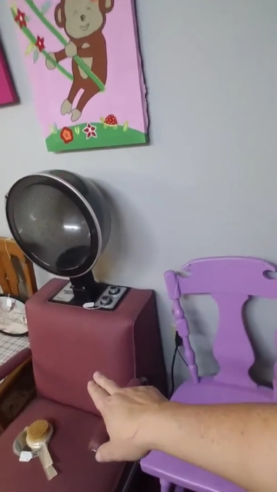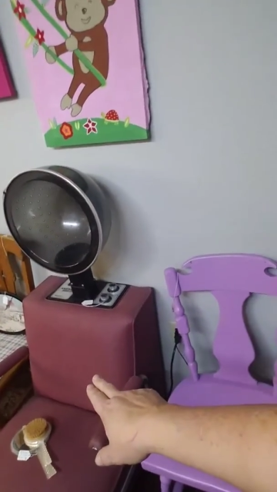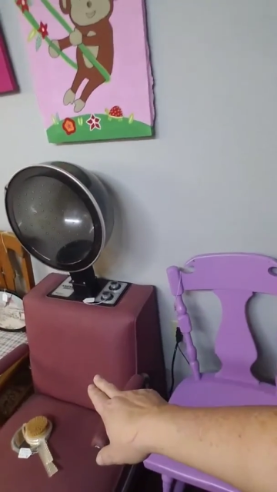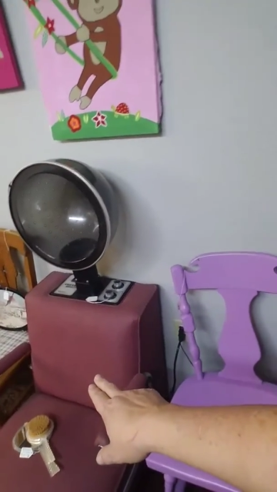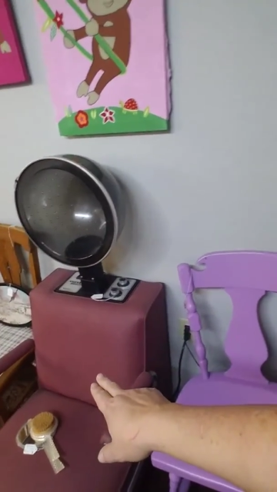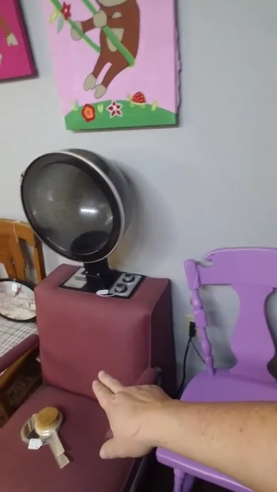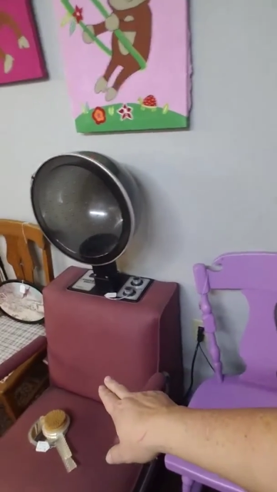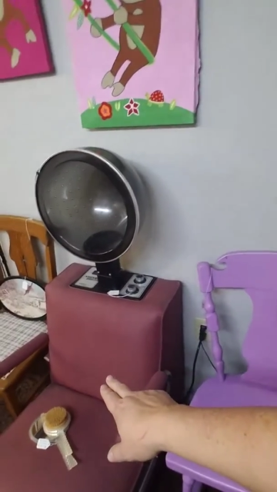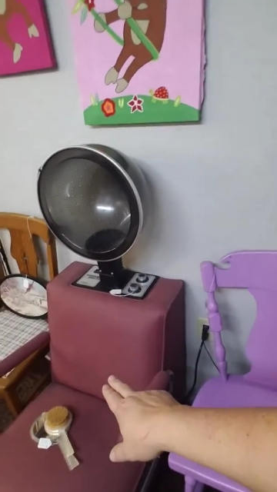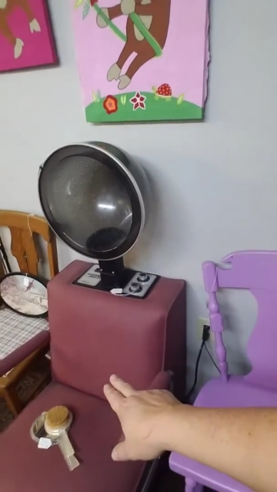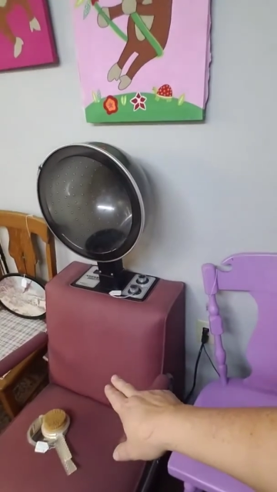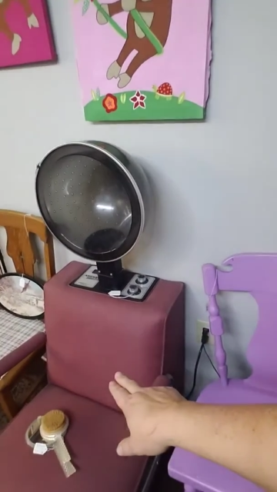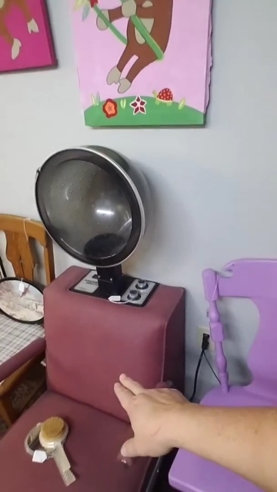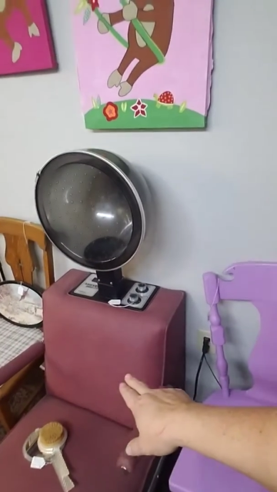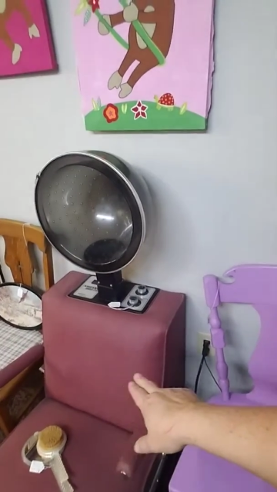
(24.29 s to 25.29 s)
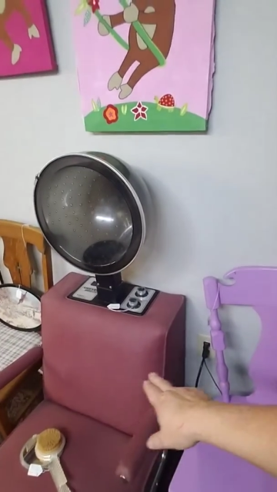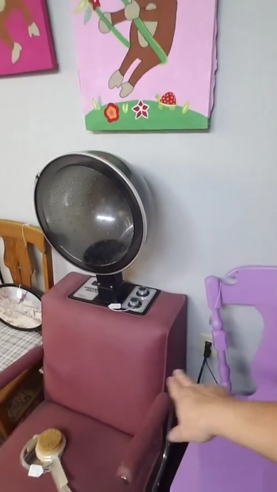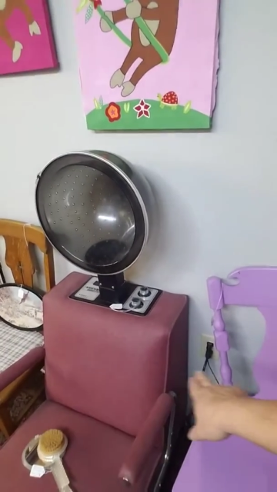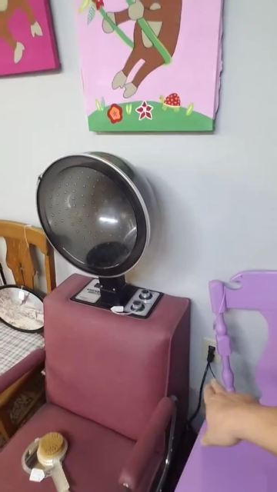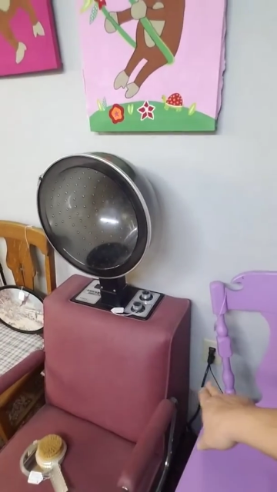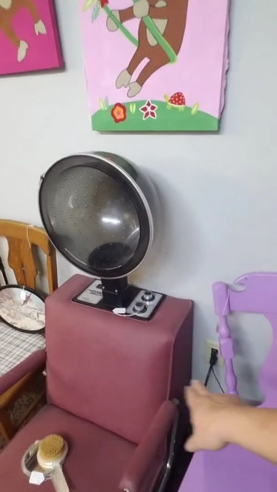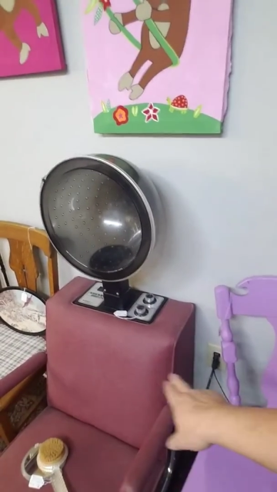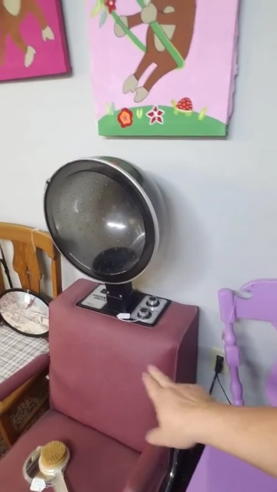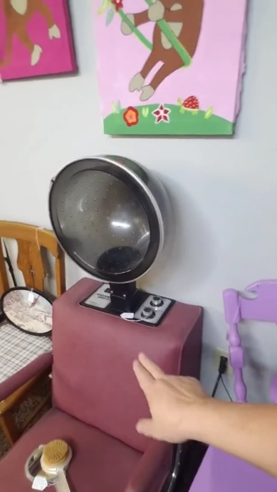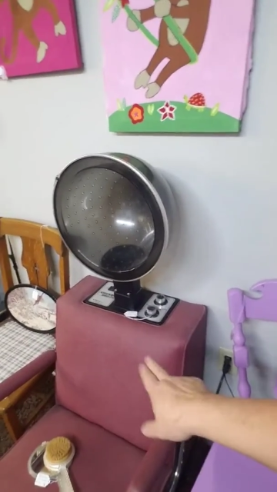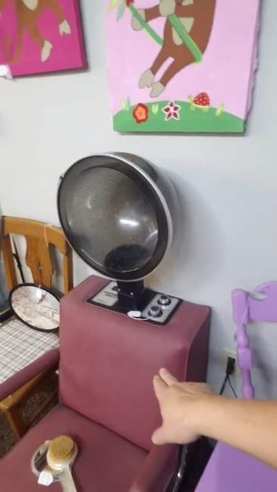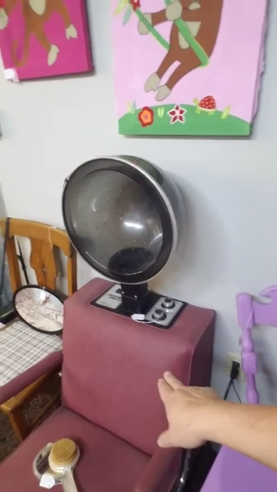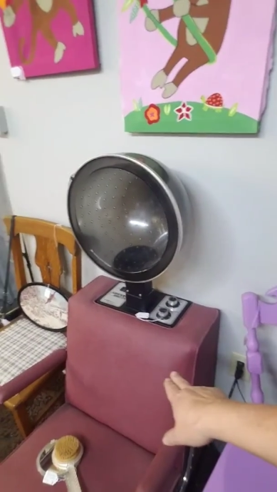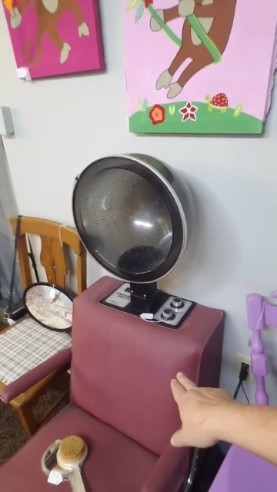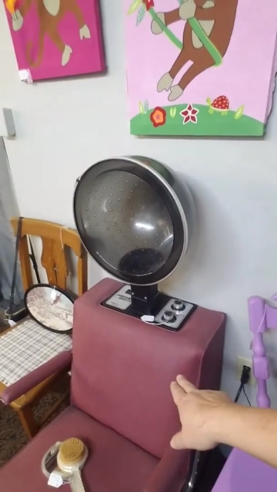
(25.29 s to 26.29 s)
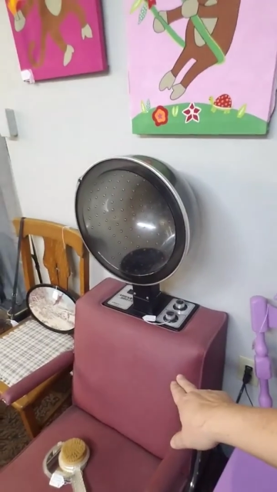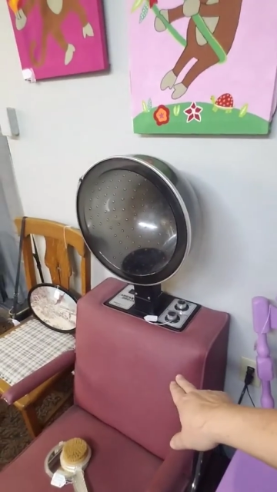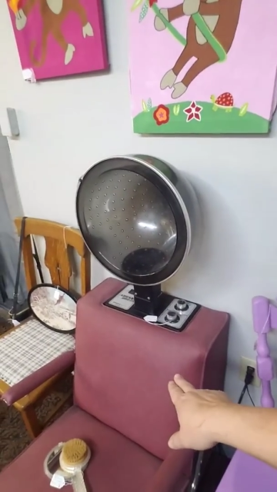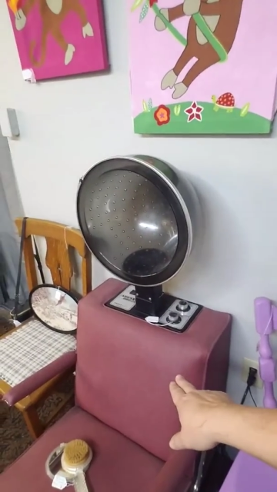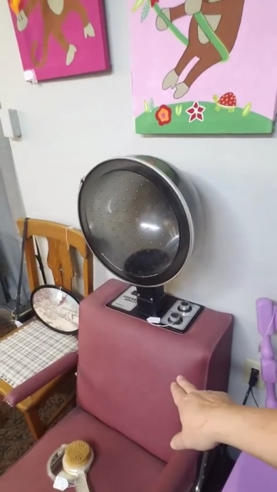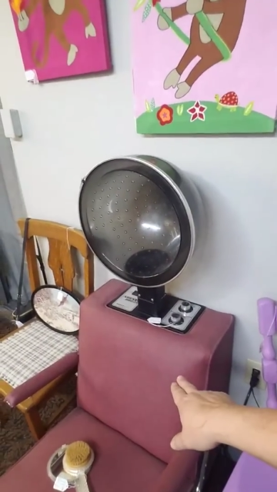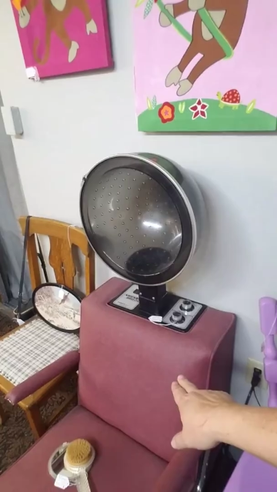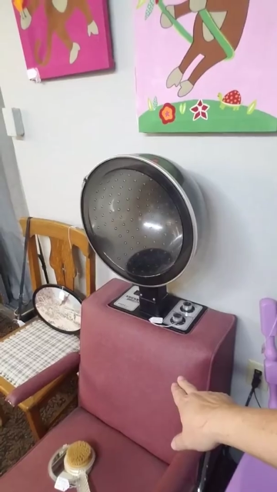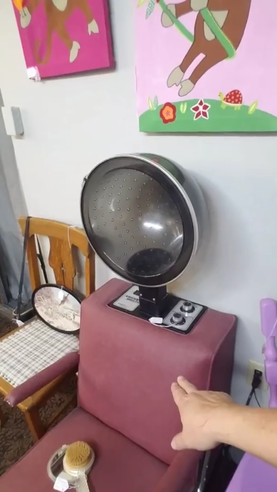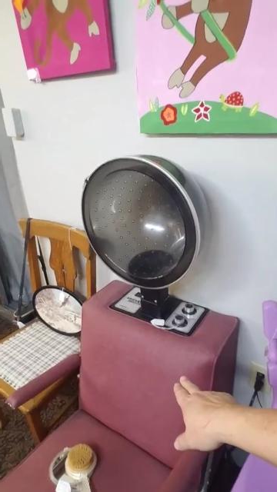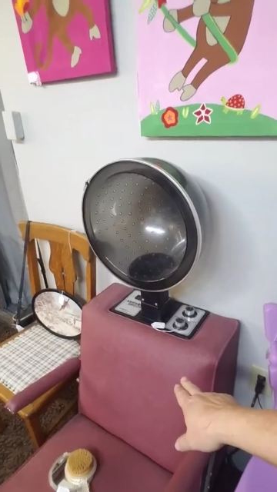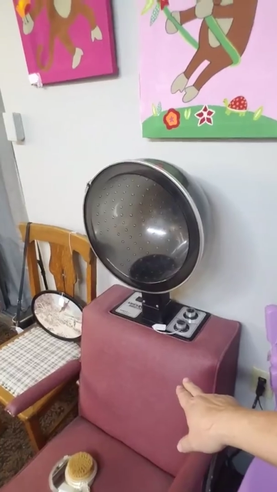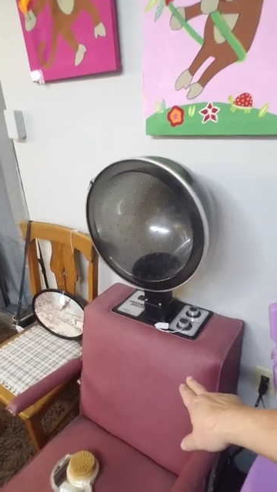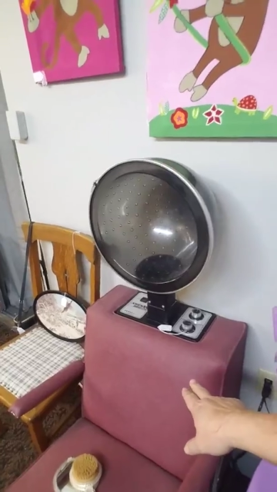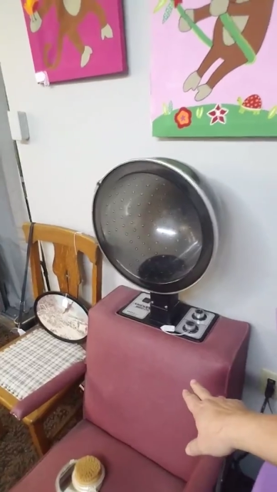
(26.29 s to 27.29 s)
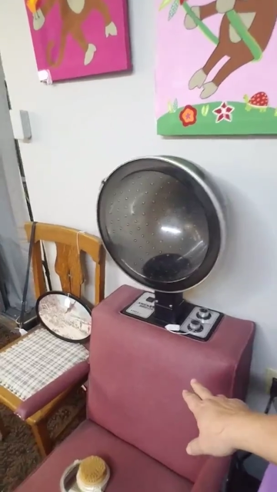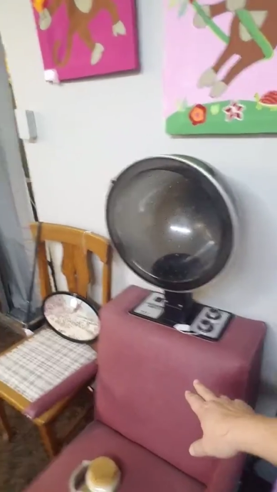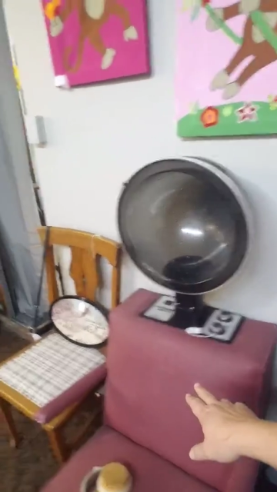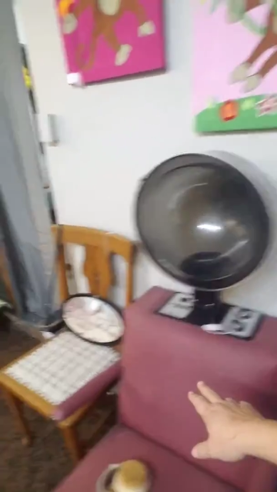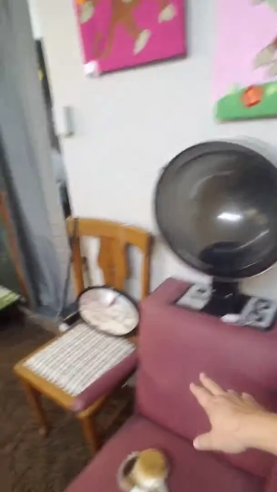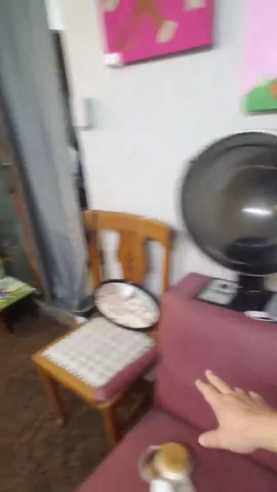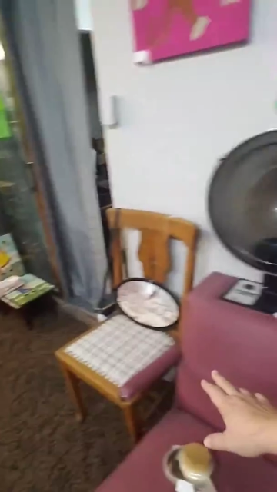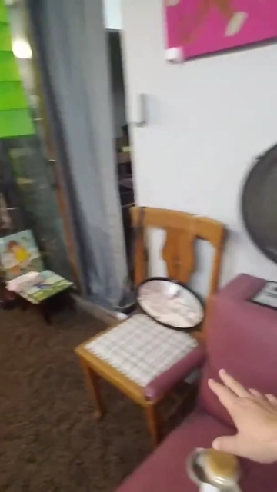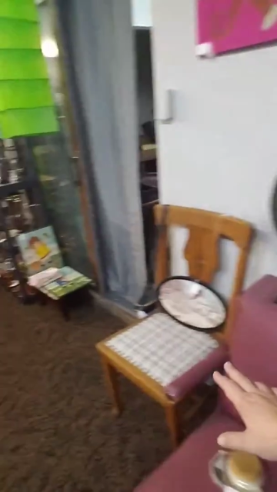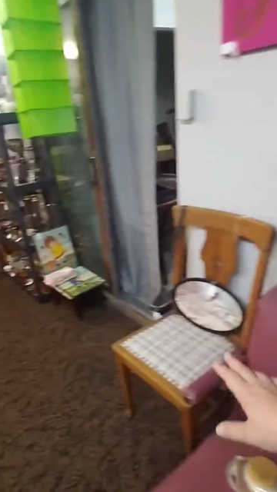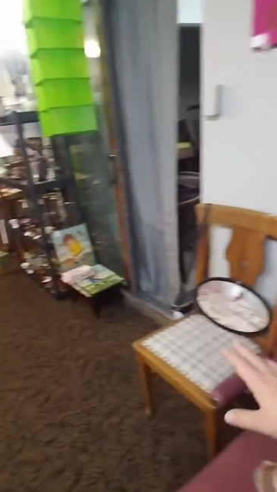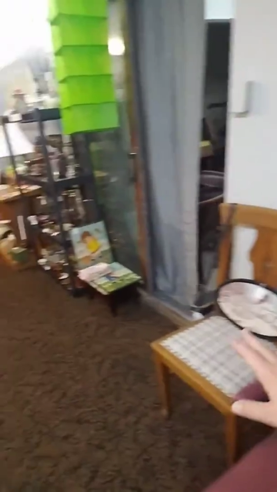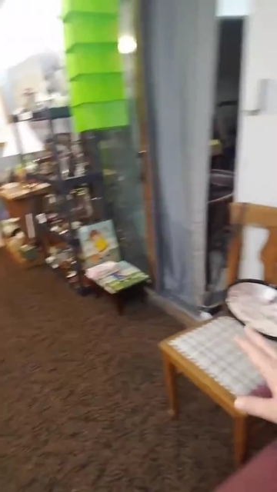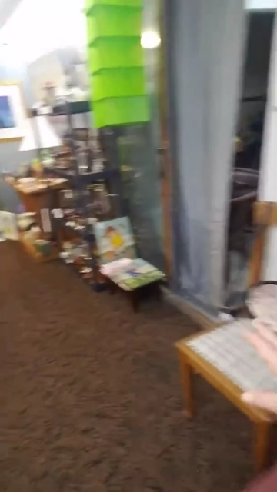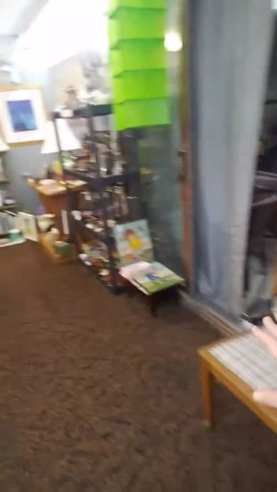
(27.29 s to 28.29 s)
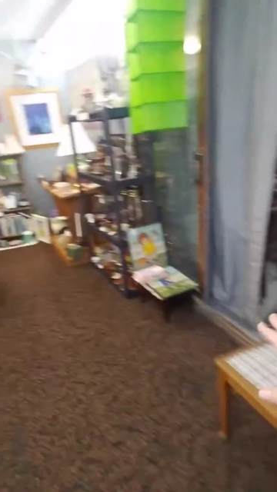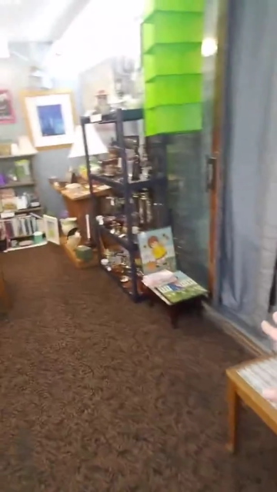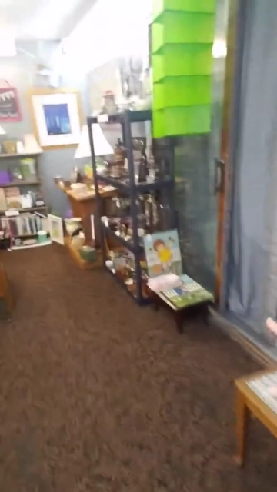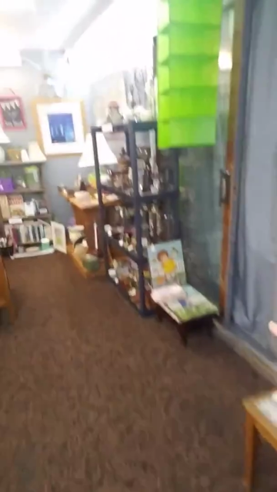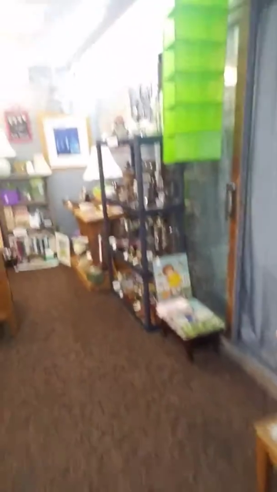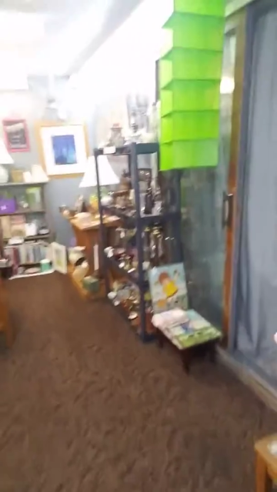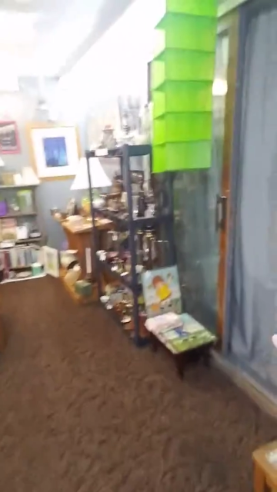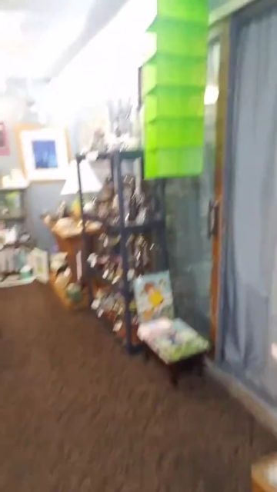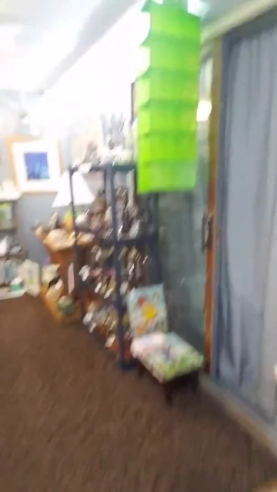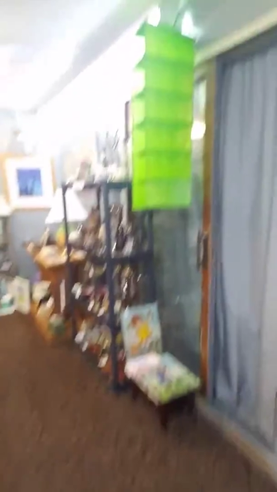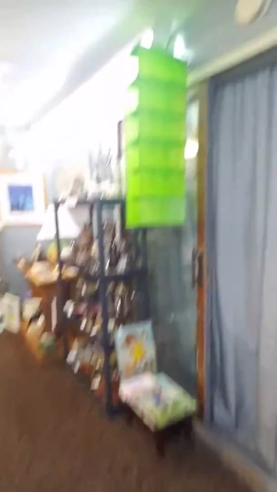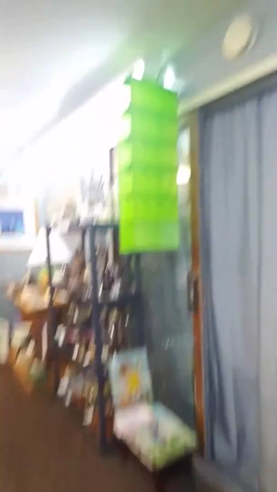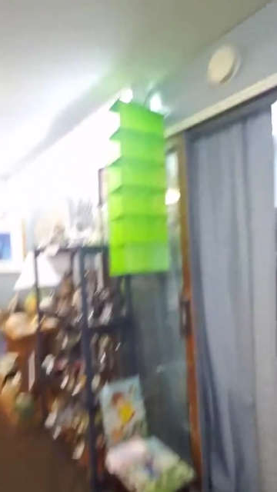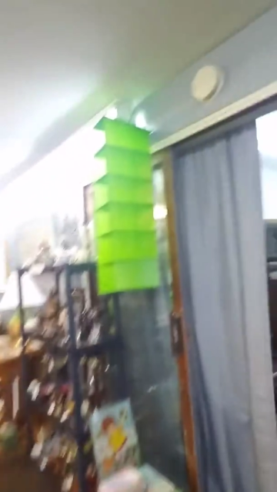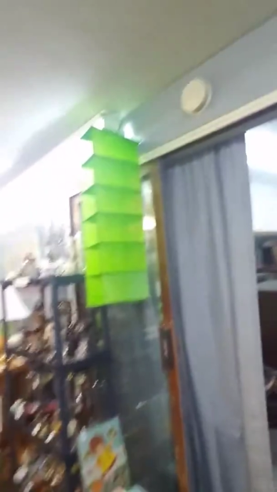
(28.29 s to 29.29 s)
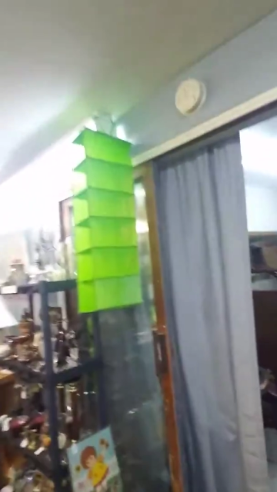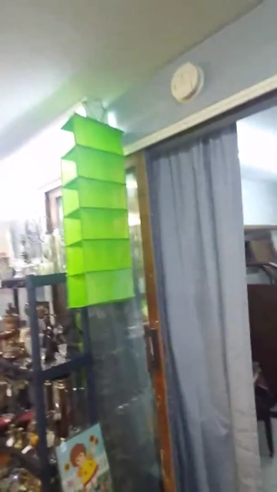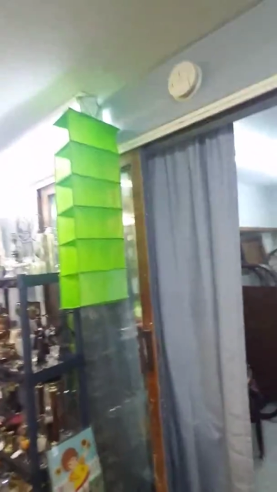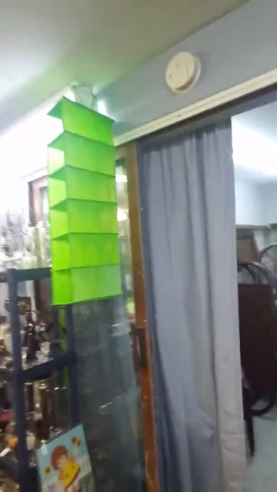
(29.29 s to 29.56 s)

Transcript: No face is visible, so there are no lips to read.